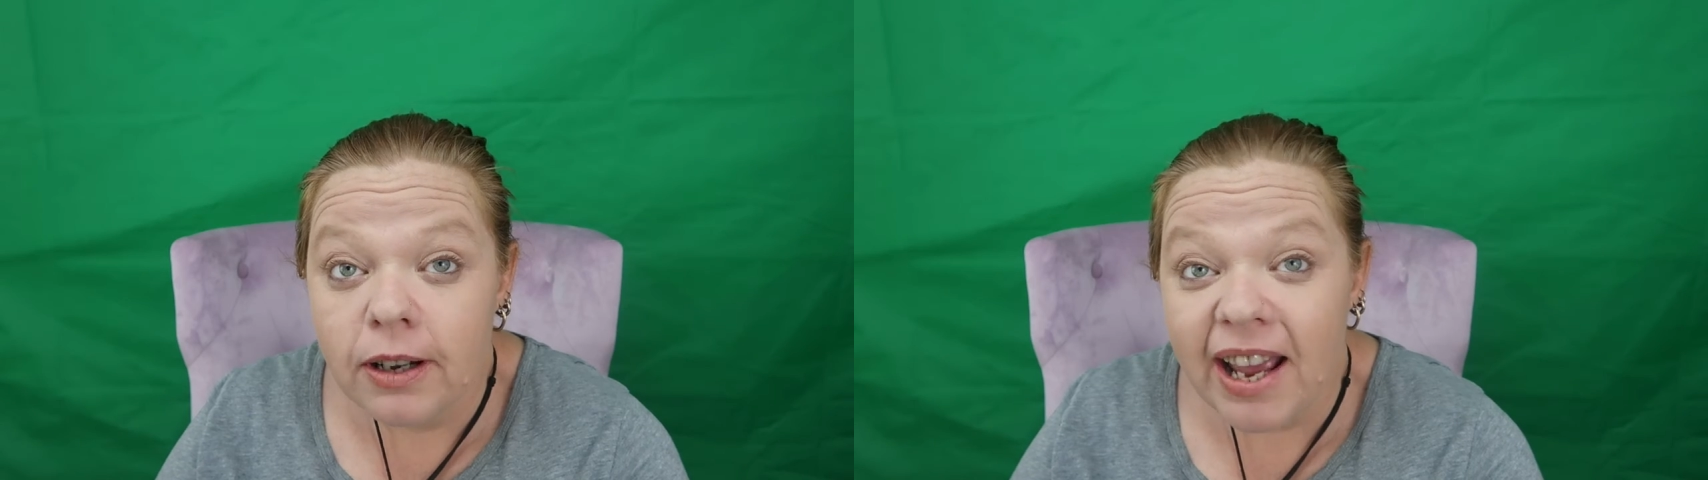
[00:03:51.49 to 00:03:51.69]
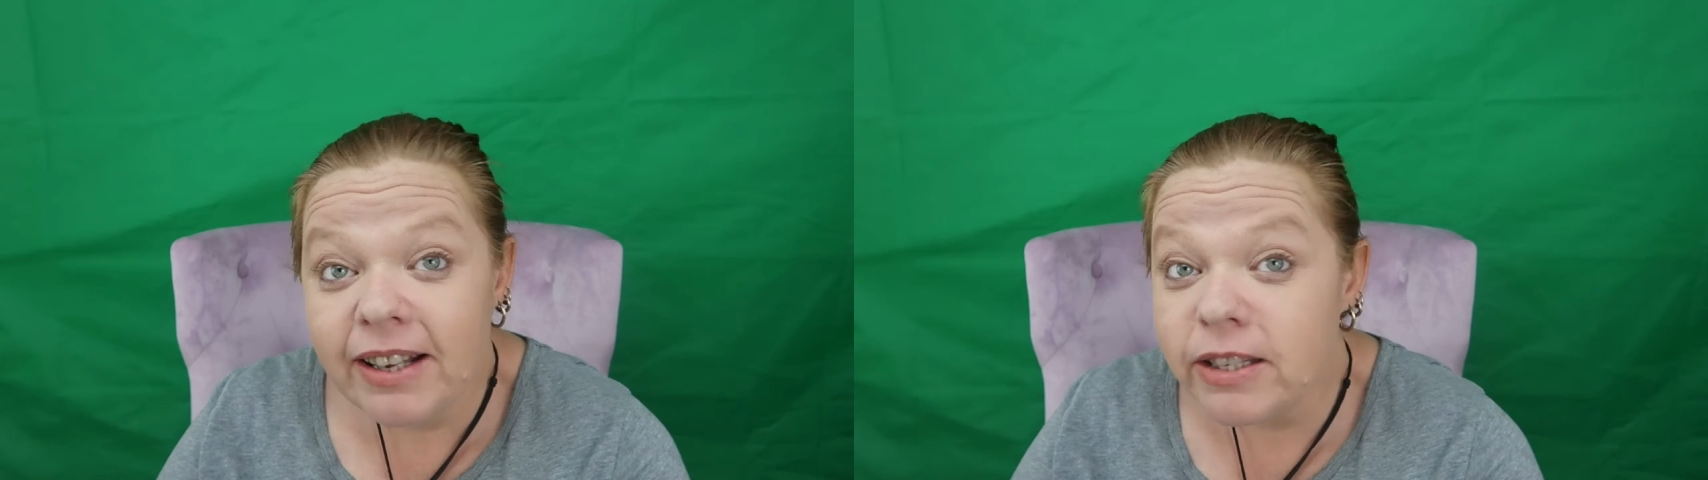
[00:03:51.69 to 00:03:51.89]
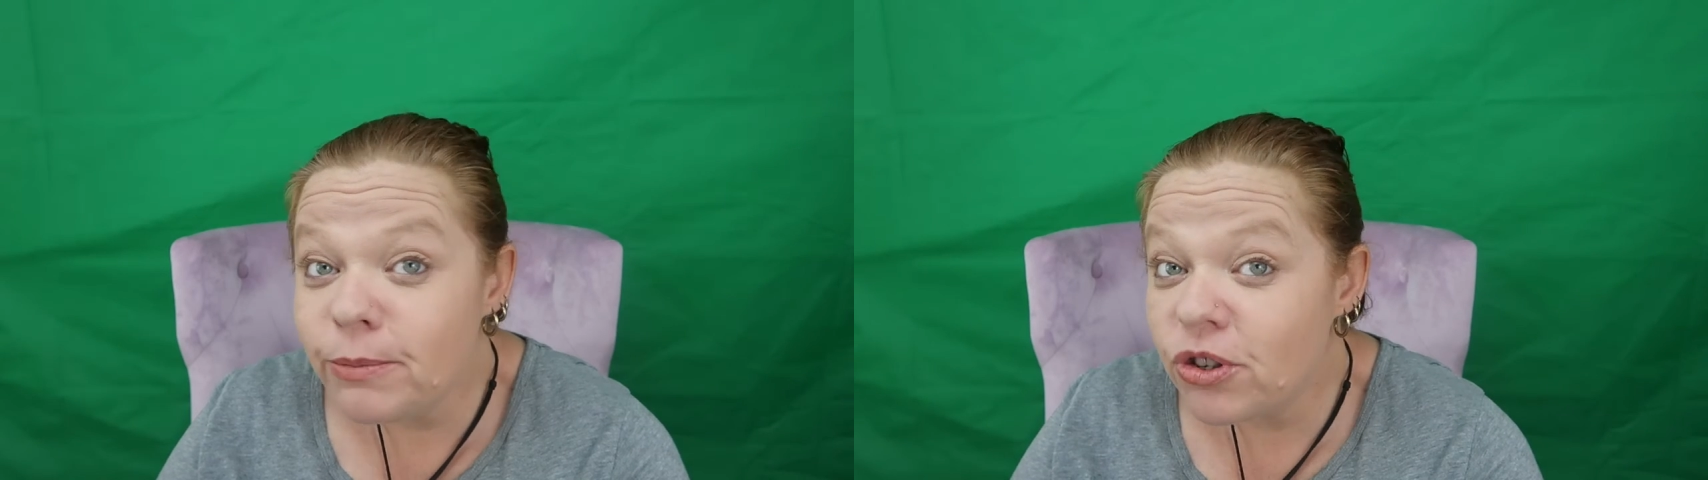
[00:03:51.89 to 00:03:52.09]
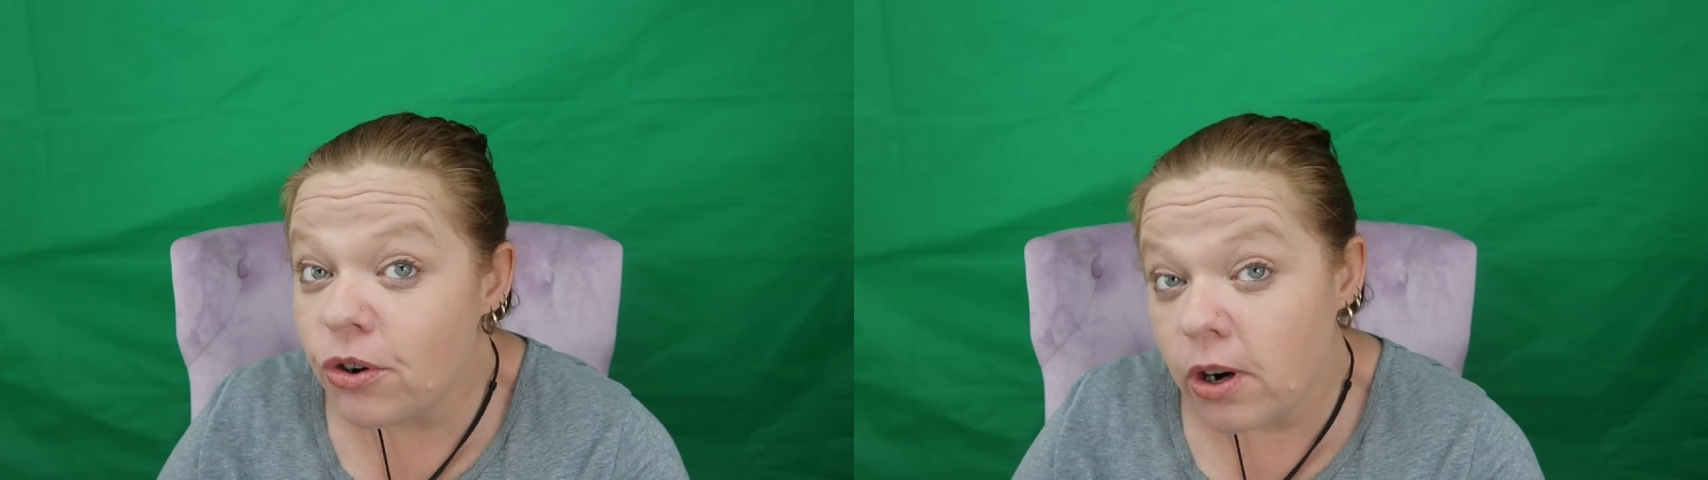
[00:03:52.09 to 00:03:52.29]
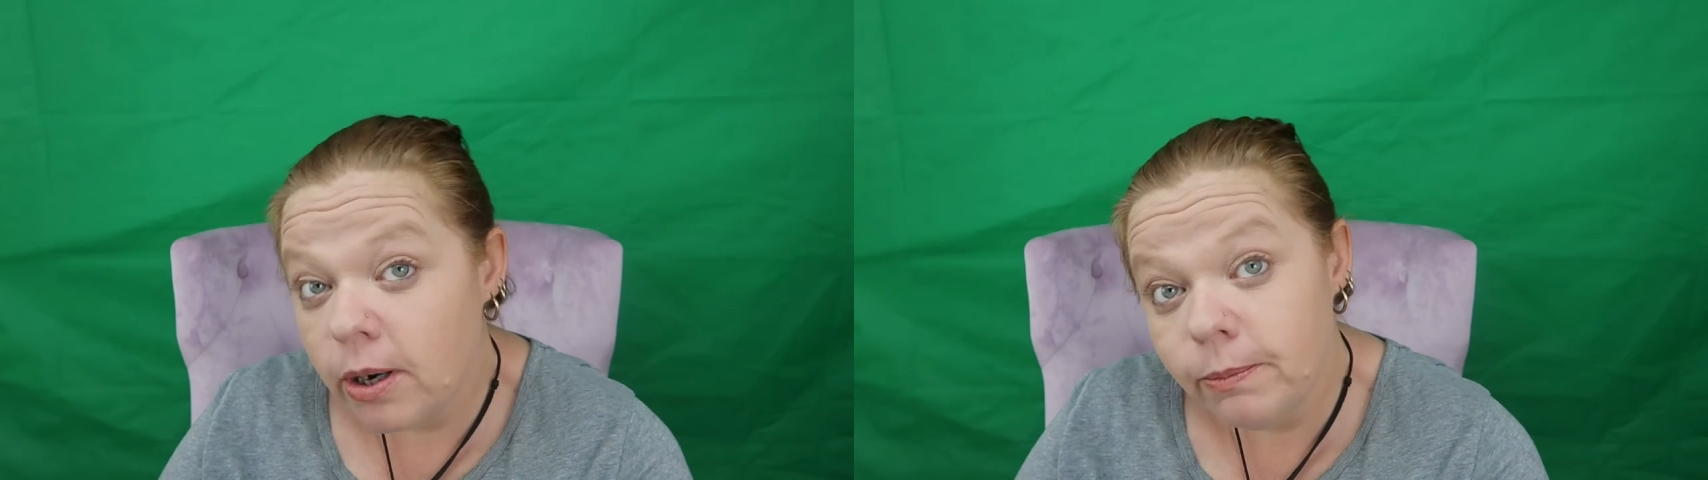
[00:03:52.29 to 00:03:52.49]
and
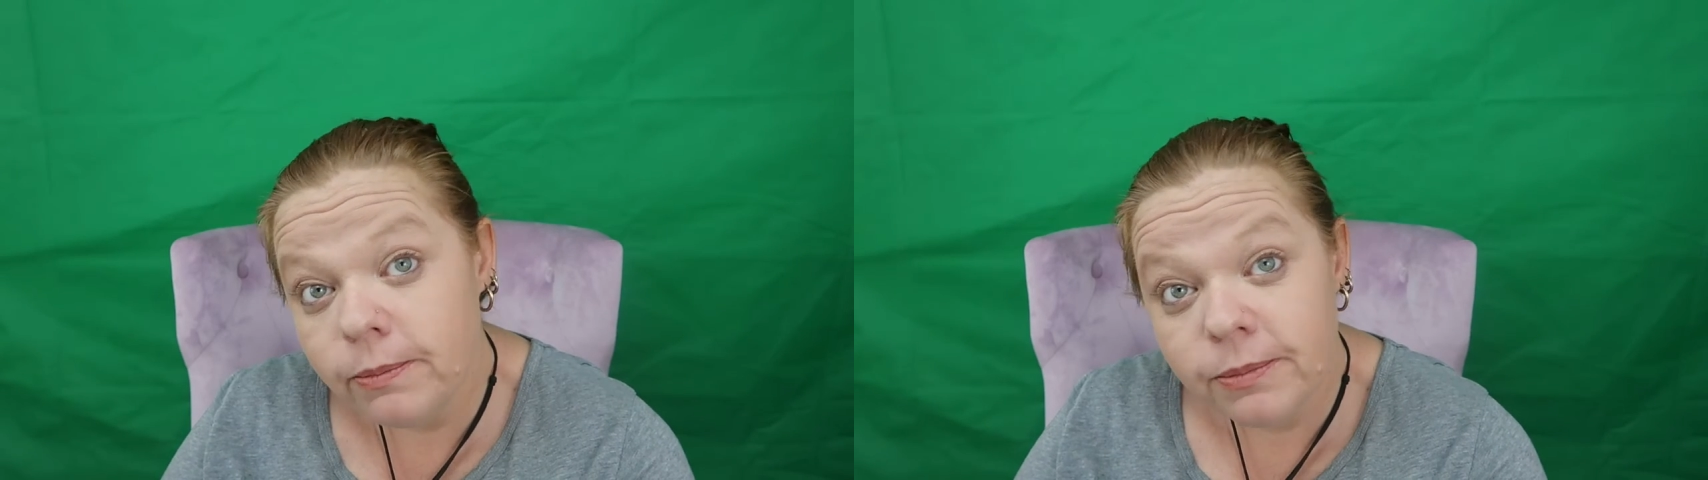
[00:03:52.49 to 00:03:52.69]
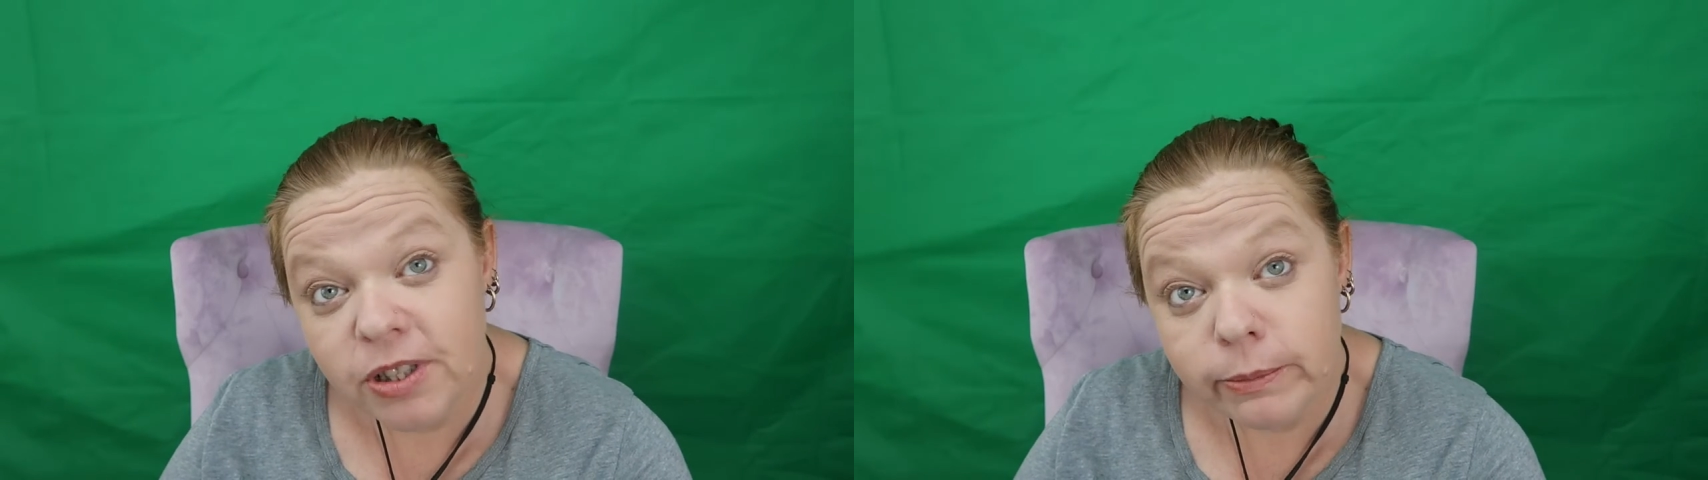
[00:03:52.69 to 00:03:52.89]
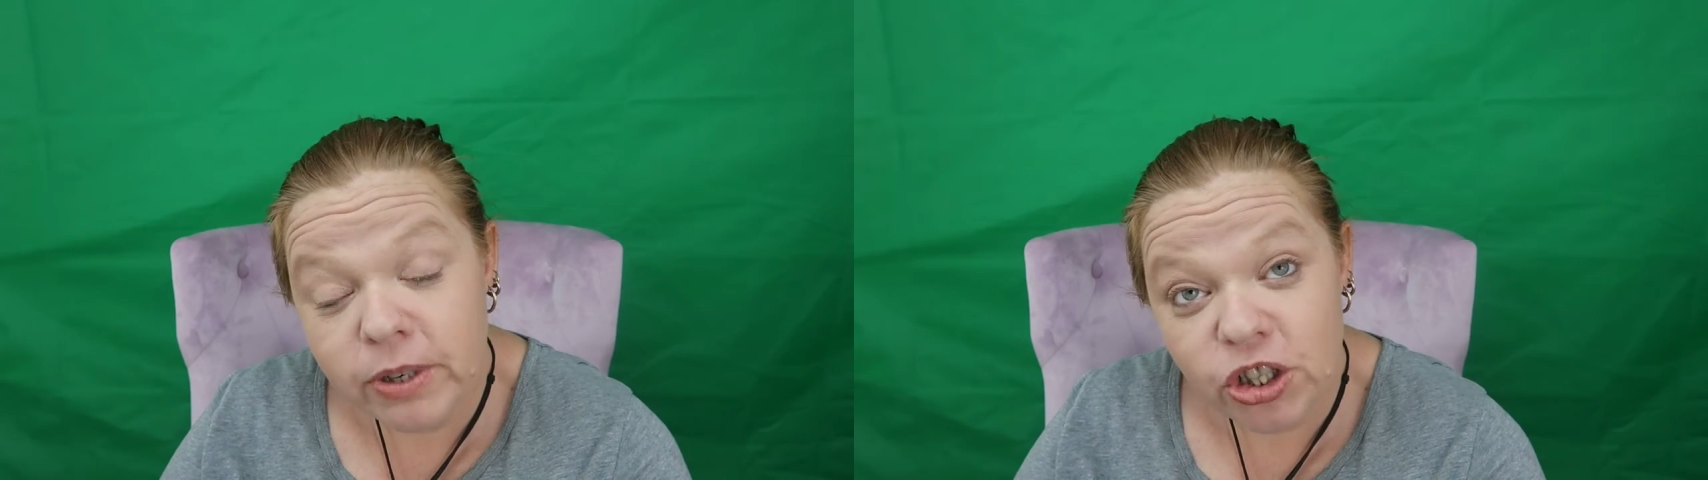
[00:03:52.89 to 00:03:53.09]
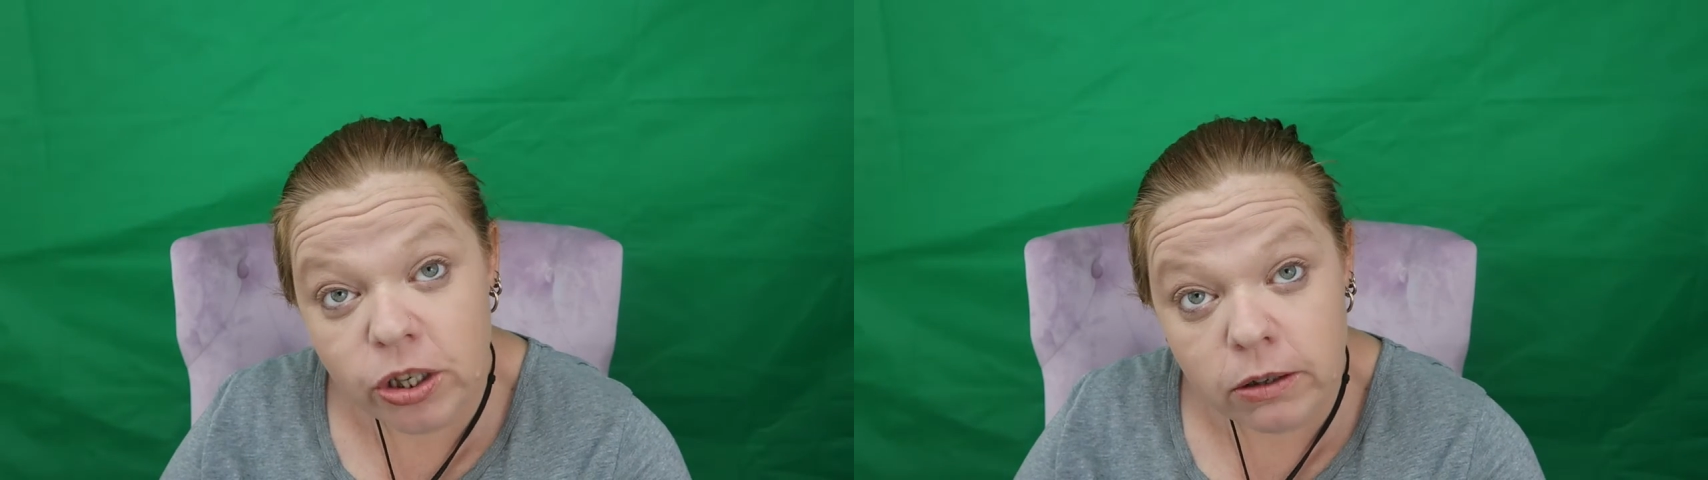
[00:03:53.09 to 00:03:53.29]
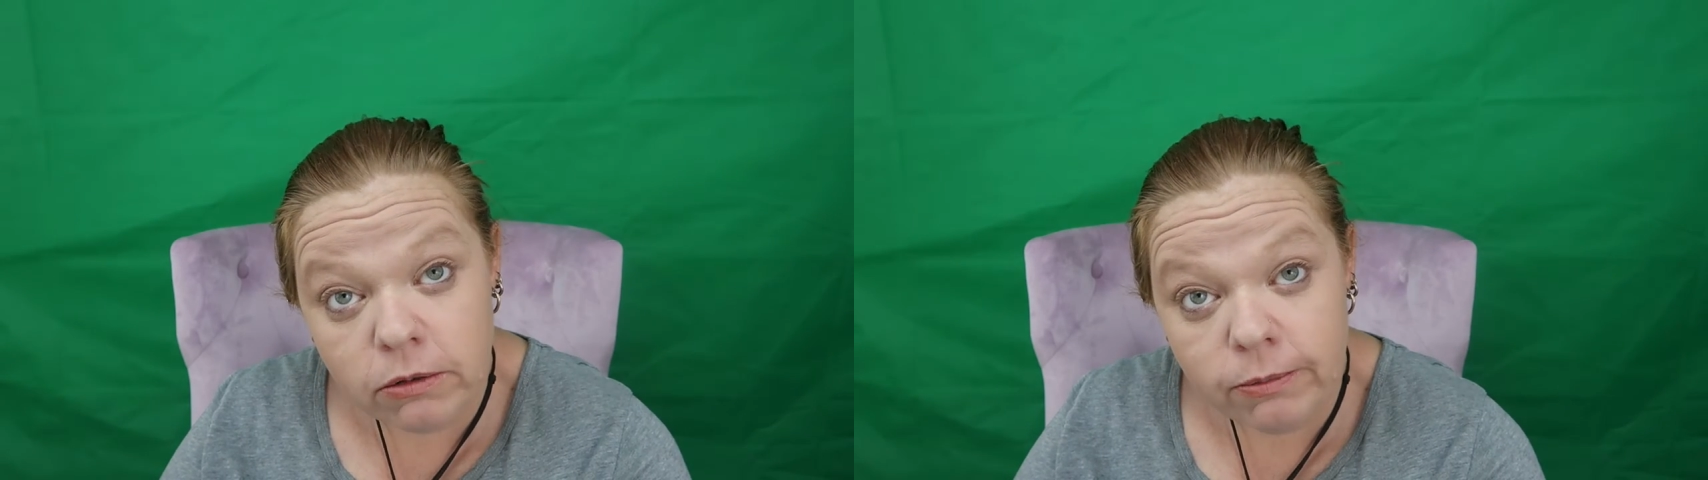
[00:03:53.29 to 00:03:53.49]
subscribe to my
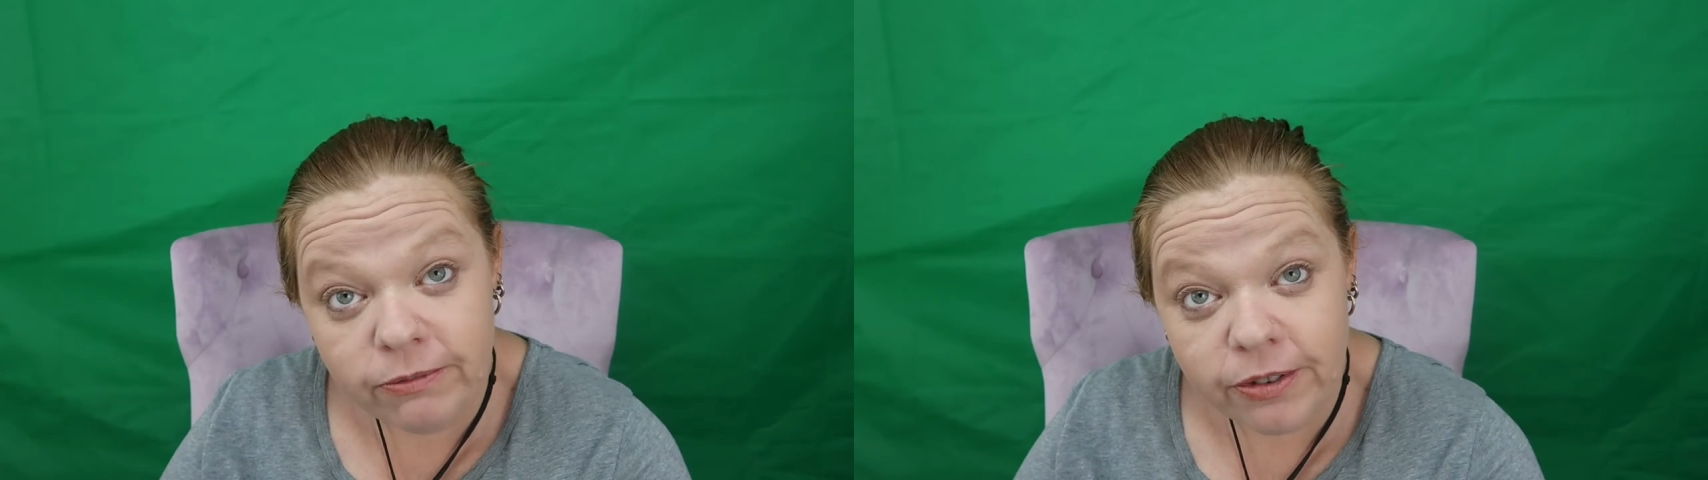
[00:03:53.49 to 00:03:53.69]
channel